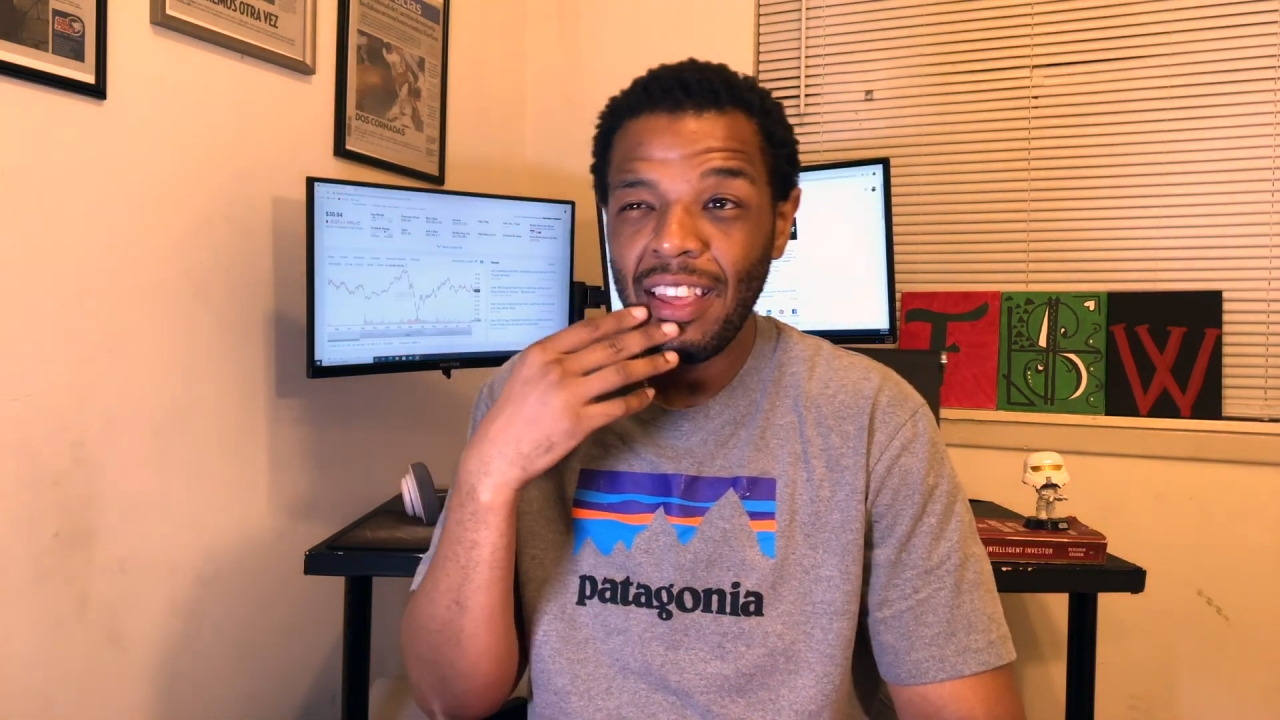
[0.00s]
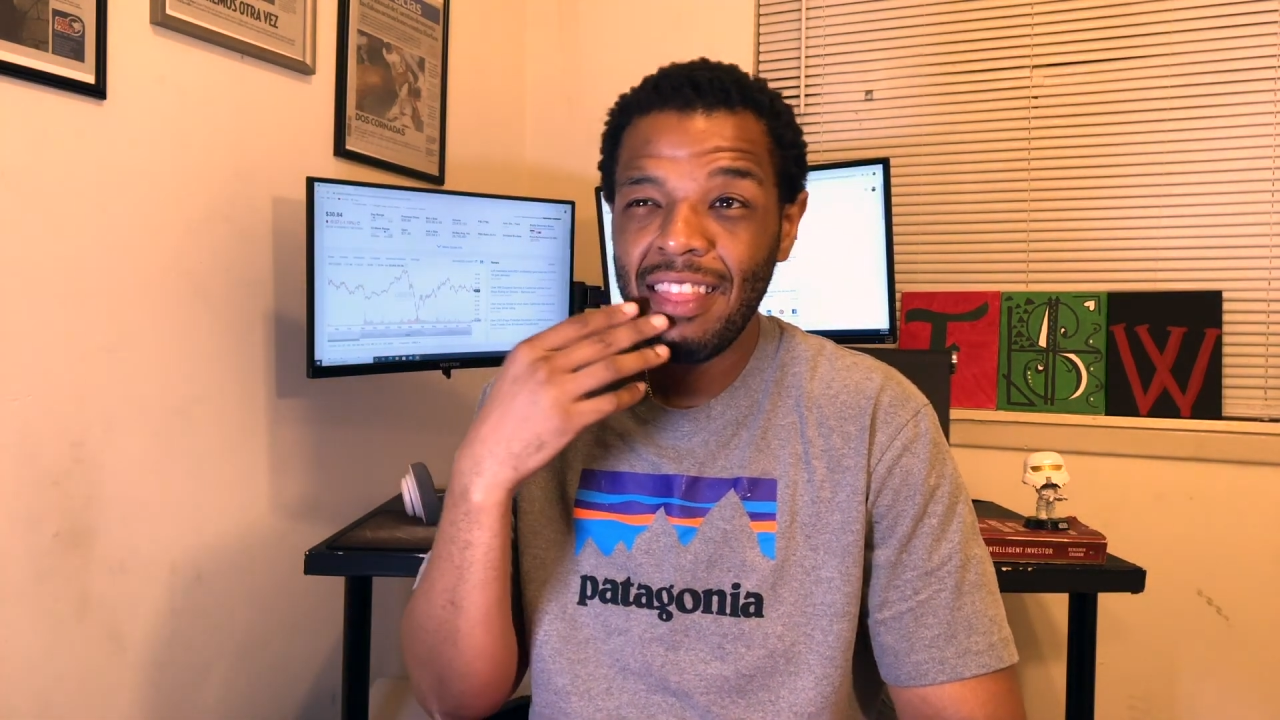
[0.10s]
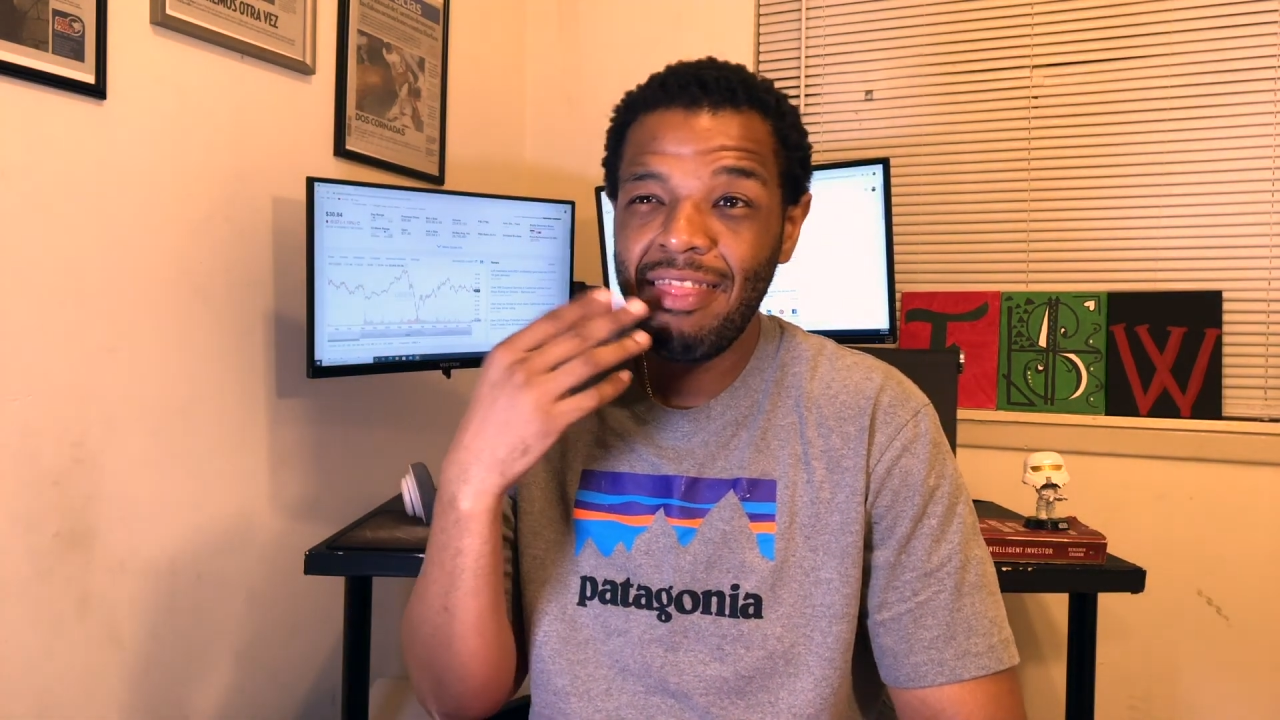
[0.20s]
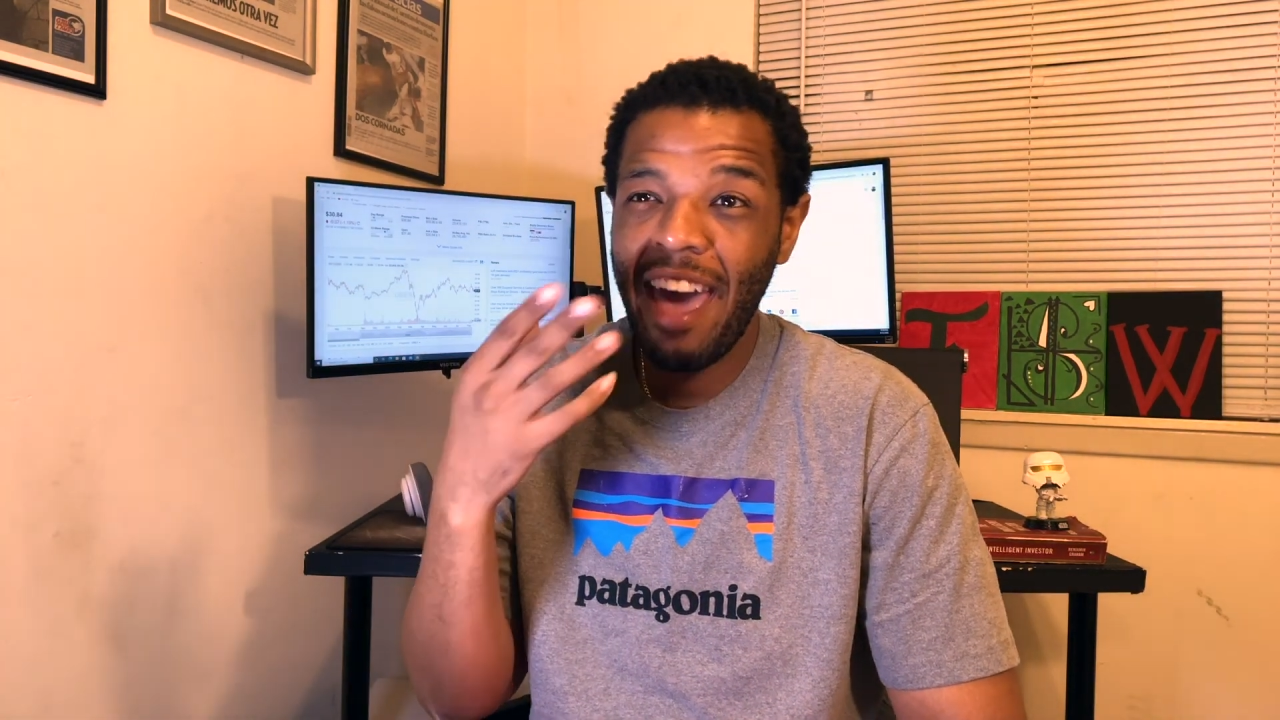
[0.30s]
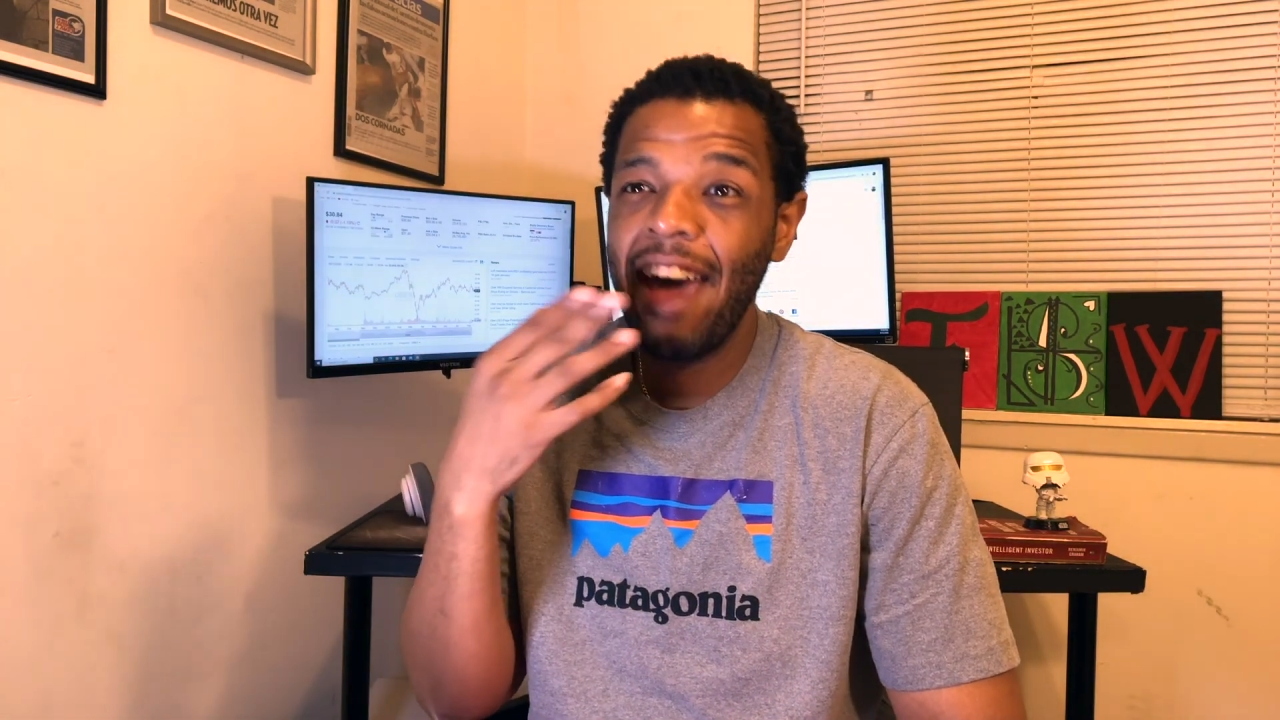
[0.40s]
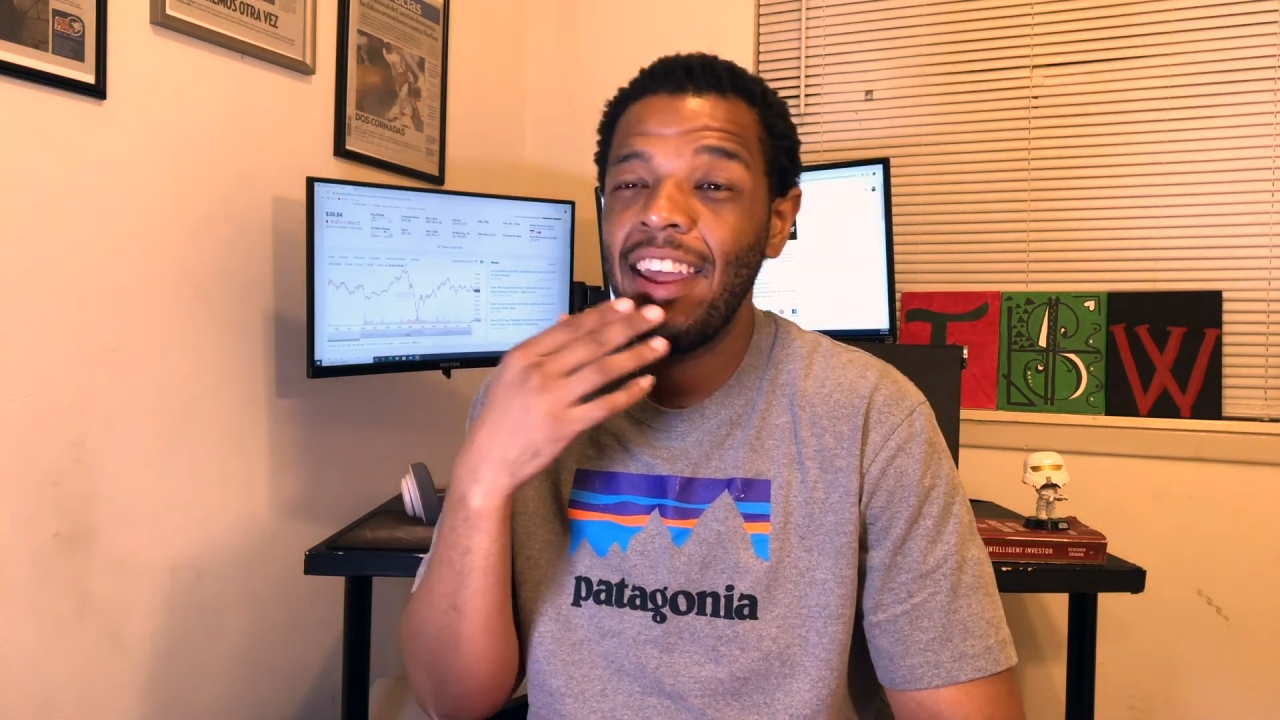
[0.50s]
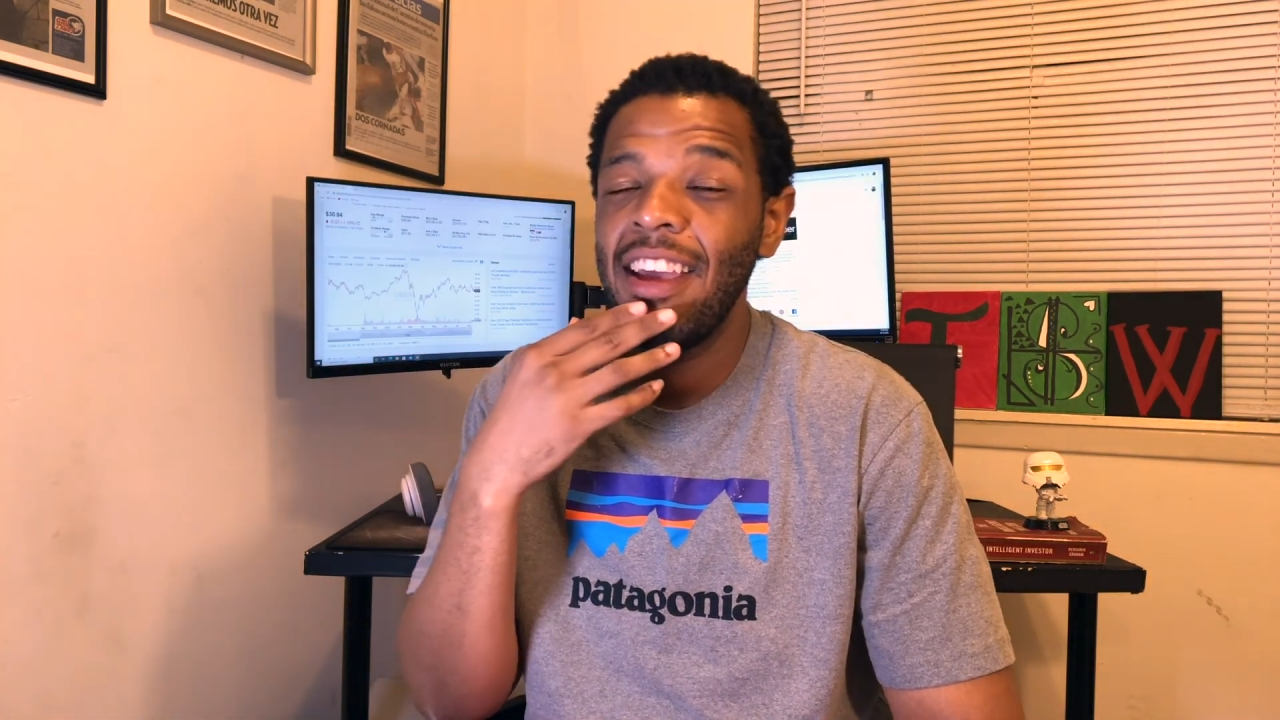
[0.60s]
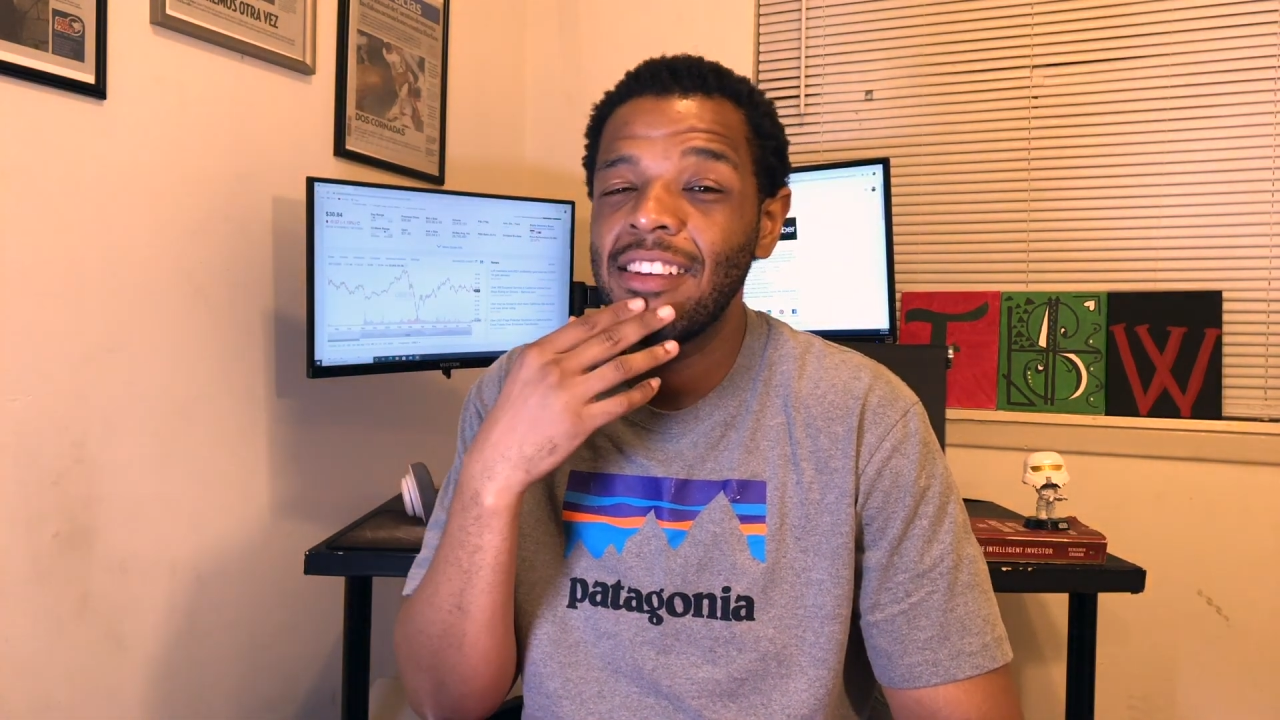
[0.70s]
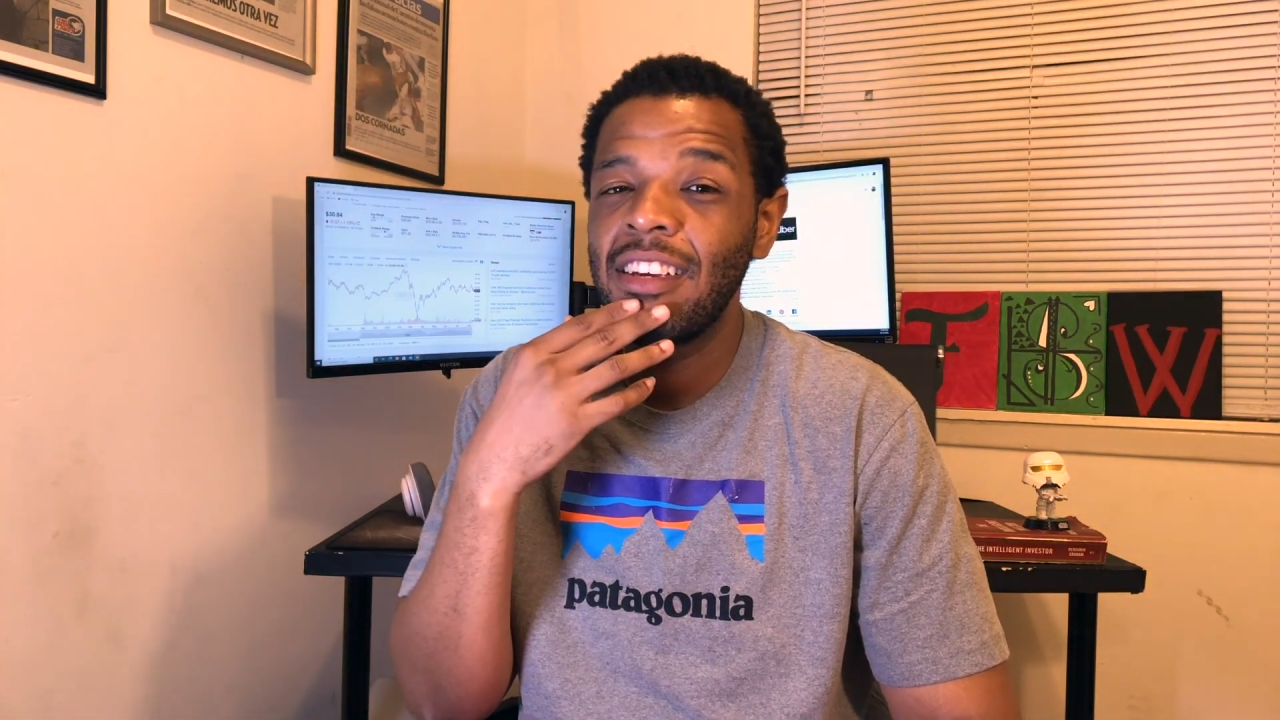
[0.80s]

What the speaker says: that is